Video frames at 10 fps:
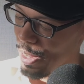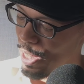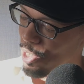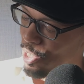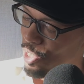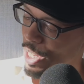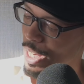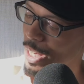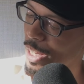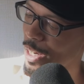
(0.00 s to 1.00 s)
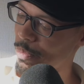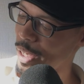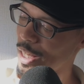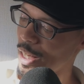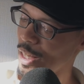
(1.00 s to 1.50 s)
This is the
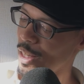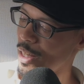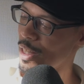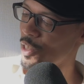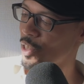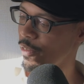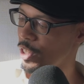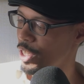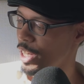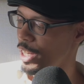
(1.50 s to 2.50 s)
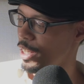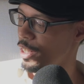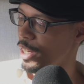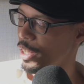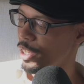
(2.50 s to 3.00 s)
Hibiki
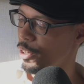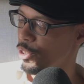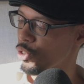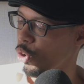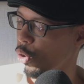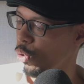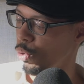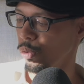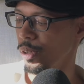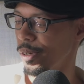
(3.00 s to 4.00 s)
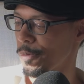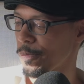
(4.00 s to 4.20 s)
17 years old.